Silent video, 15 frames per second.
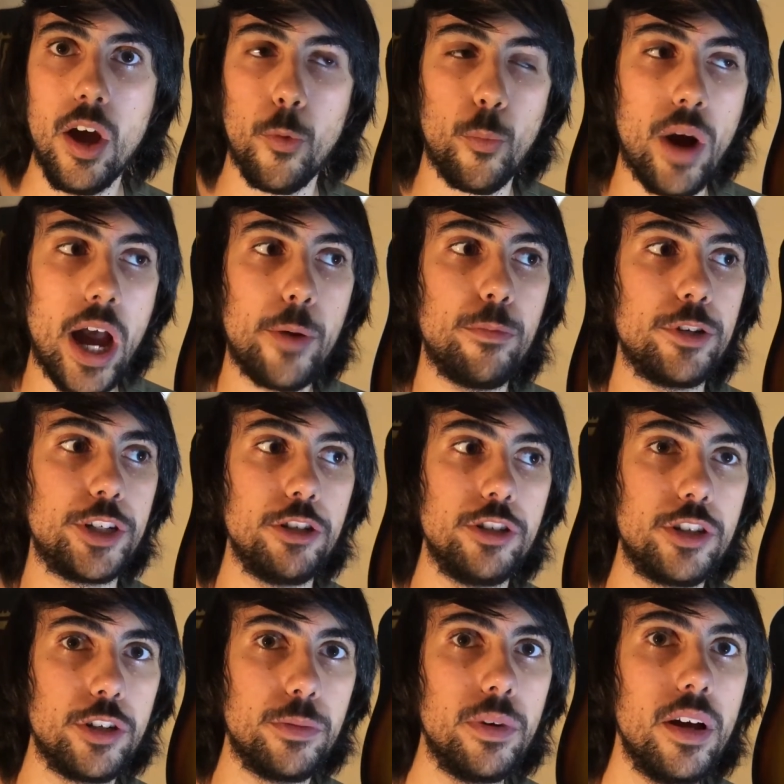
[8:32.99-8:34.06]
Why would
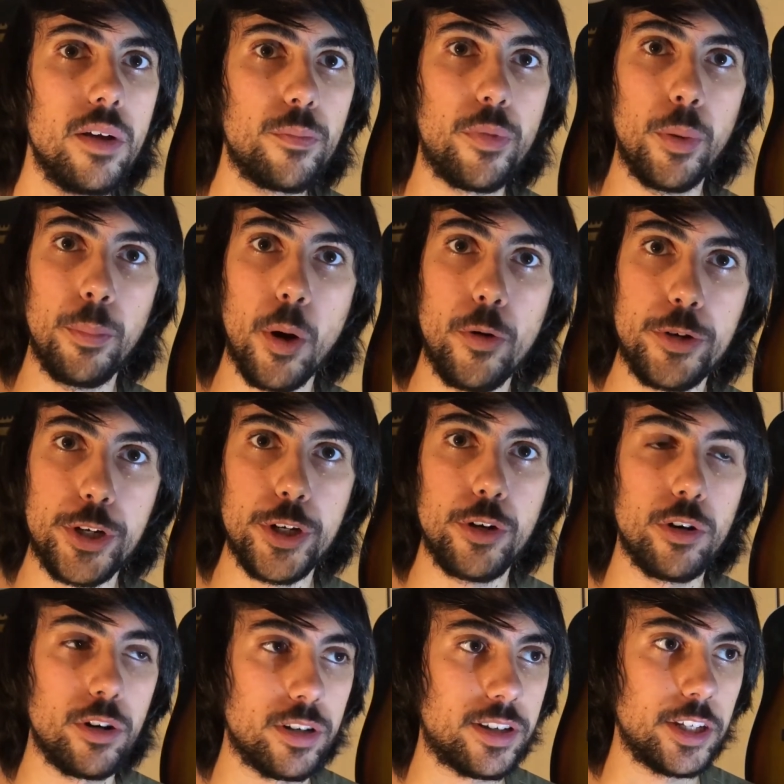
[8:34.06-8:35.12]
YouTube promote you
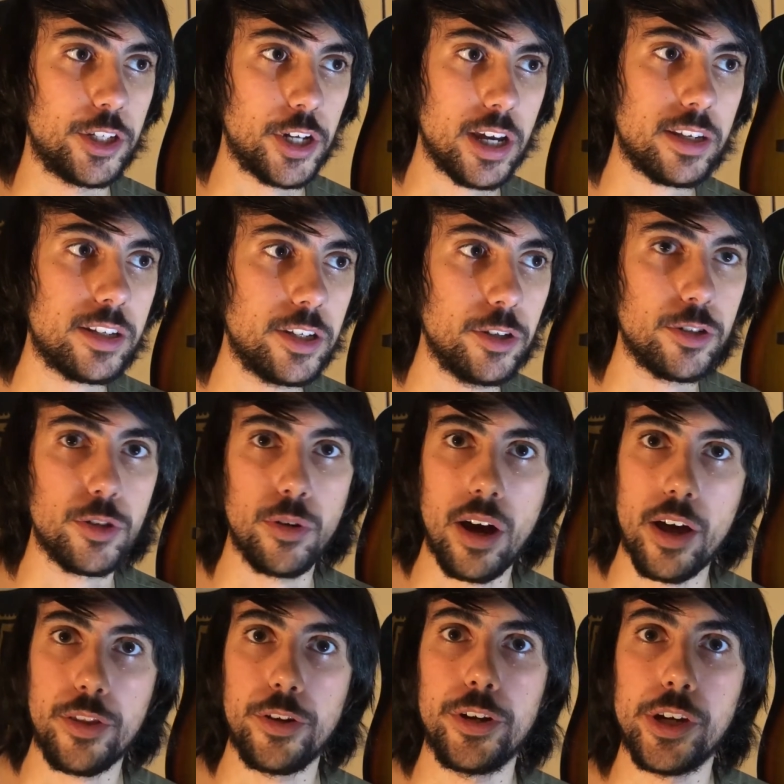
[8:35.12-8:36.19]
or suggest you to
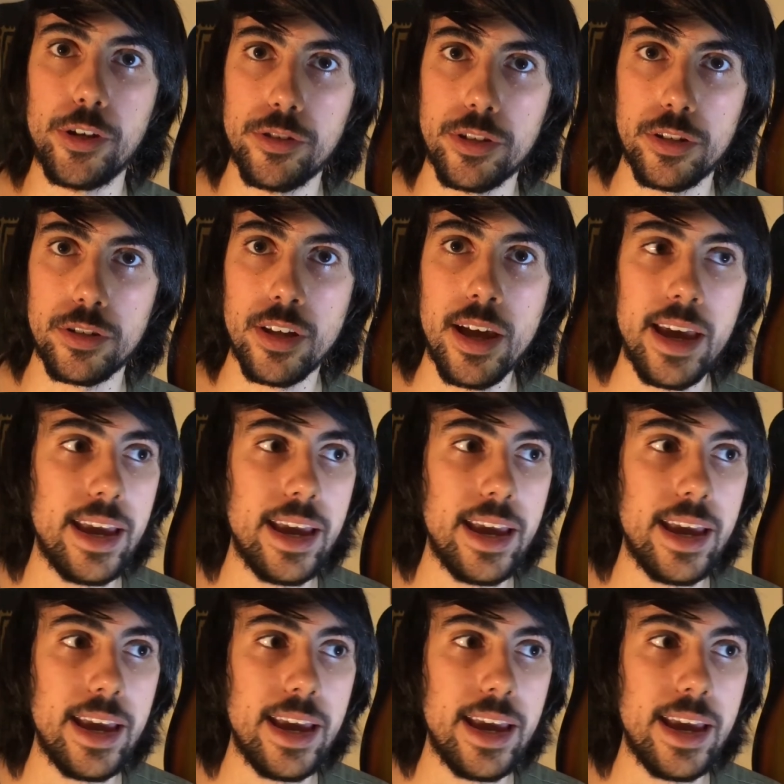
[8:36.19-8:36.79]
other users.